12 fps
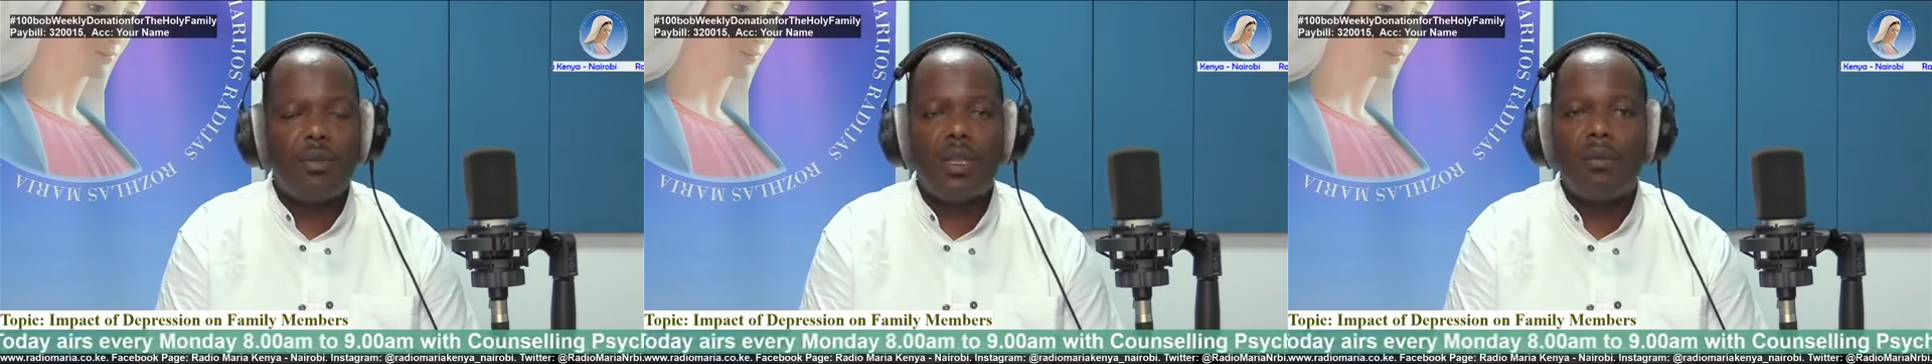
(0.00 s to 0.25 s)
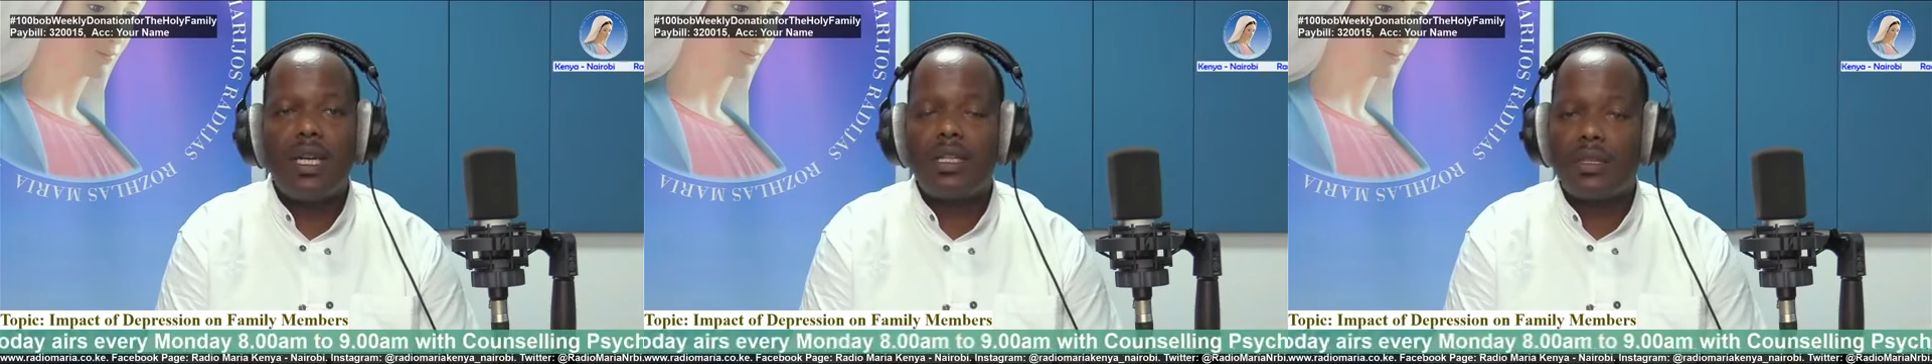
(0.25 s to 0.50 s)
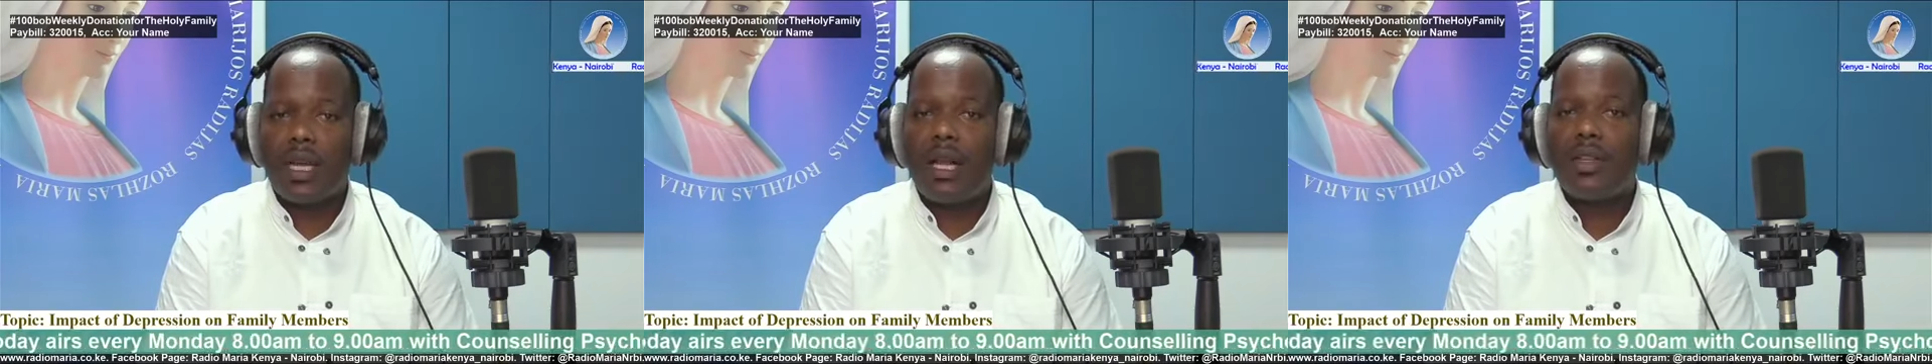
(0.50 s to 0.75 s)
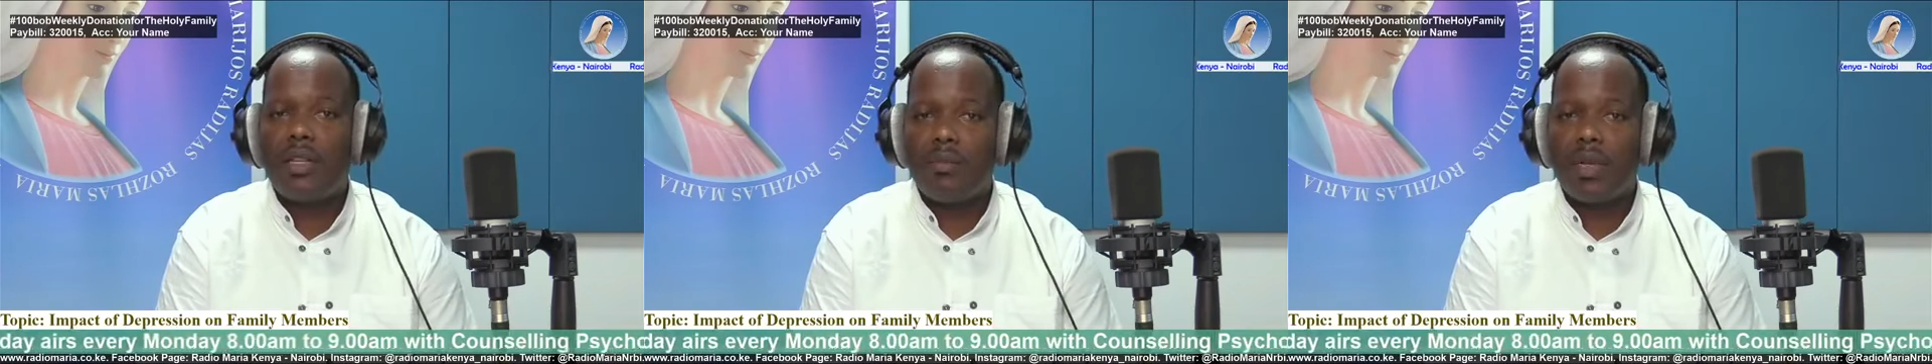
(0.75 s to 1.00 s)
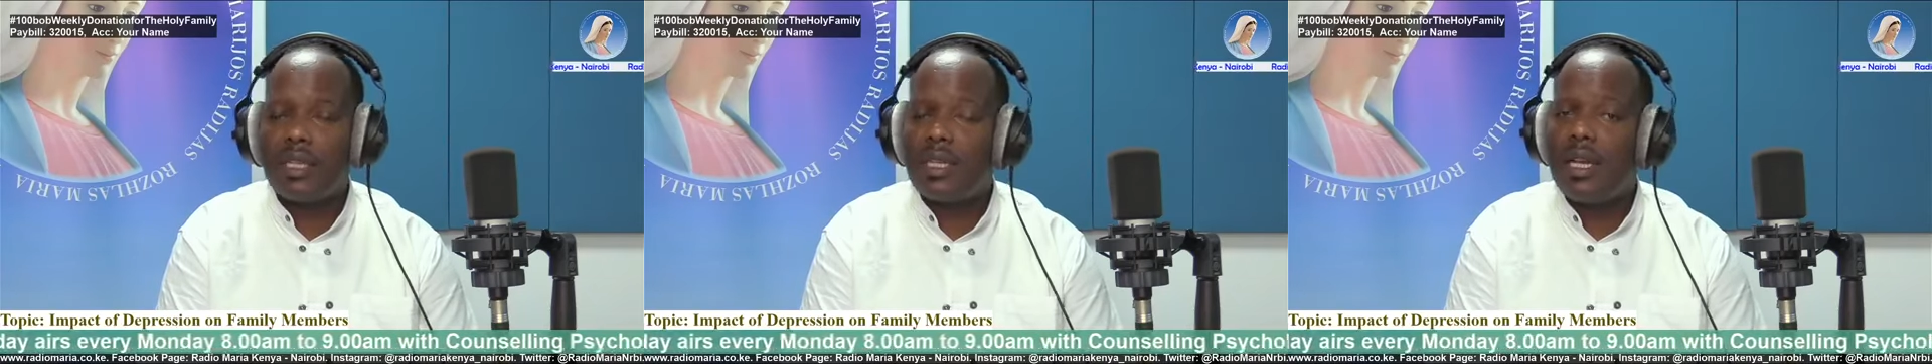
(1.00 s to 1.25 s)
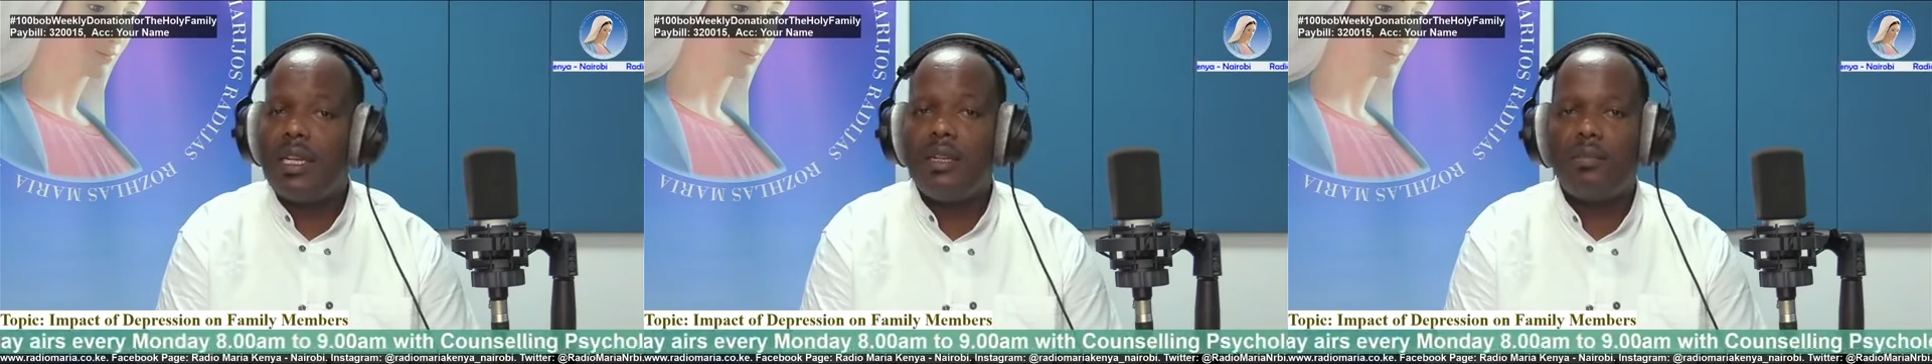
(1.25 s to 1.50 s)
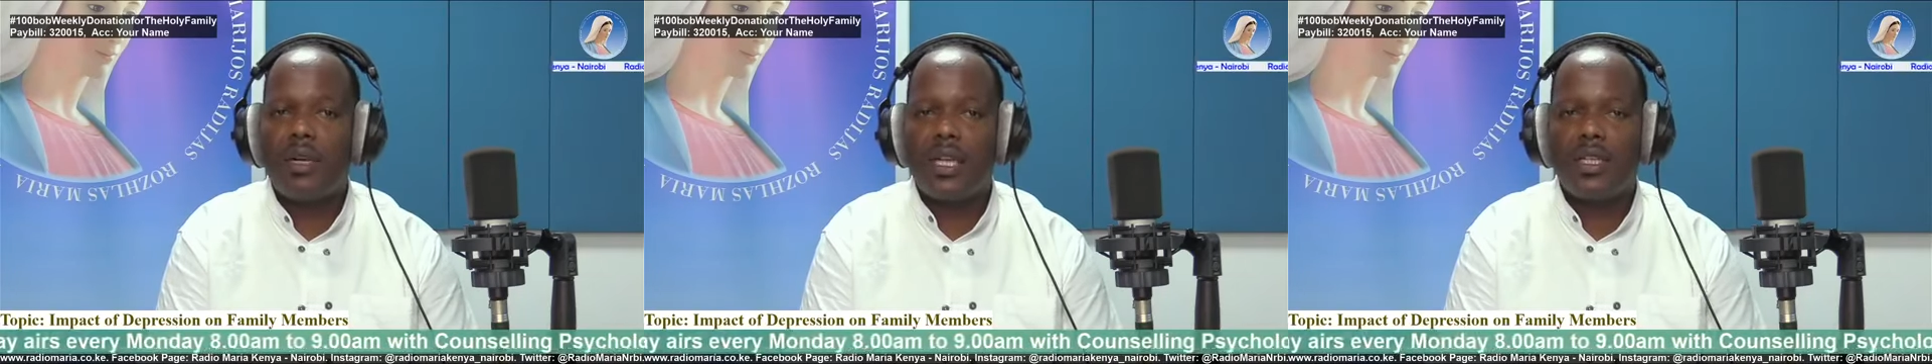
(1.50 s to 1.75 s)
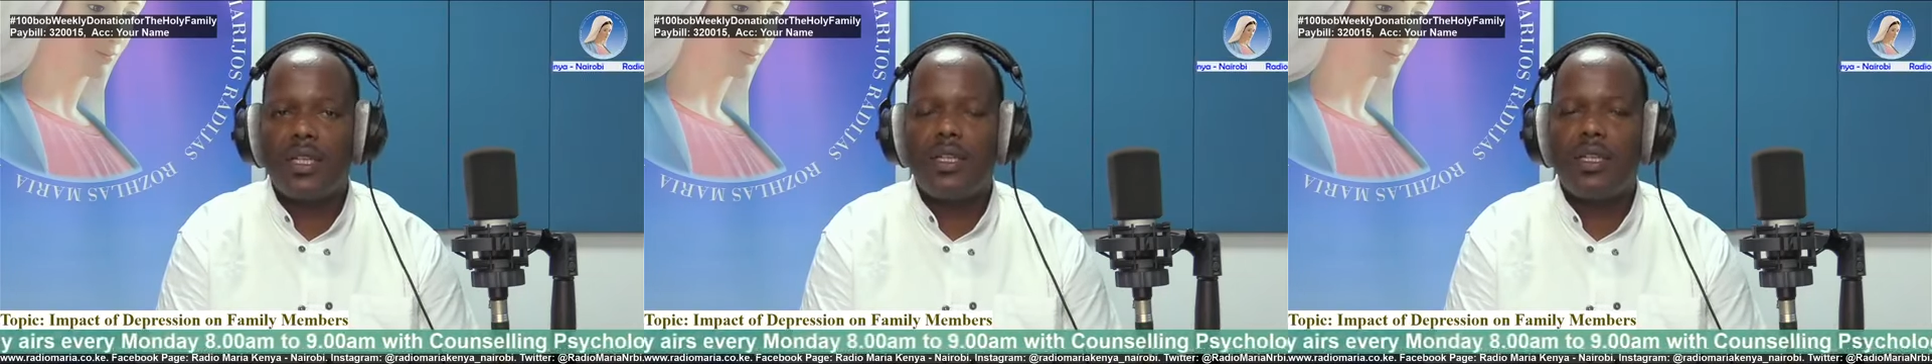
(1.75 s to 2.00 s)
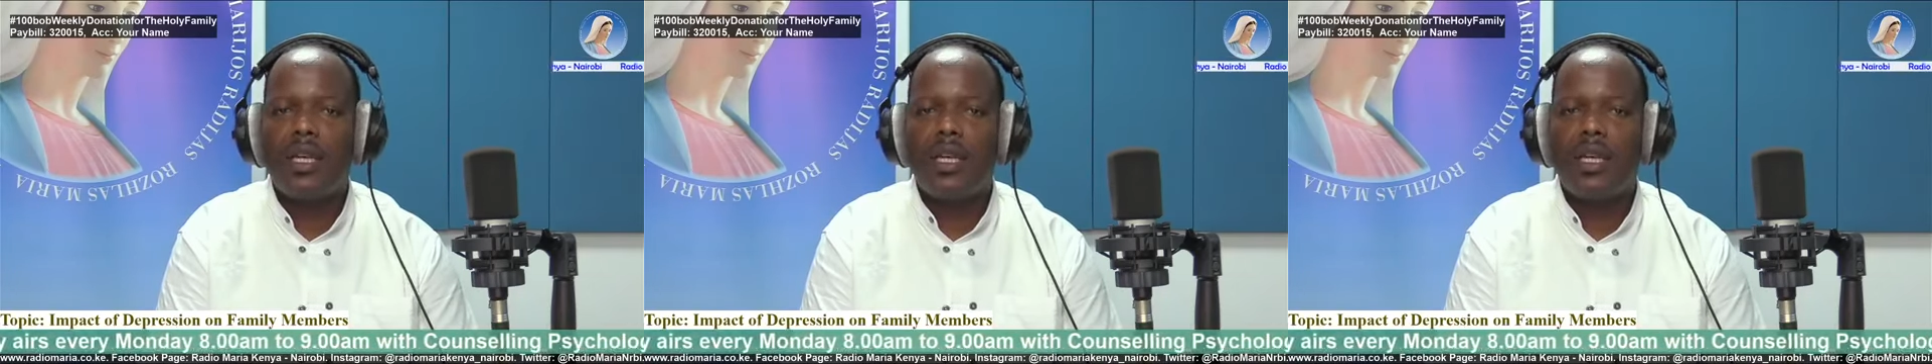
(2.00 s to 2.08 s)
with mental health and particular depression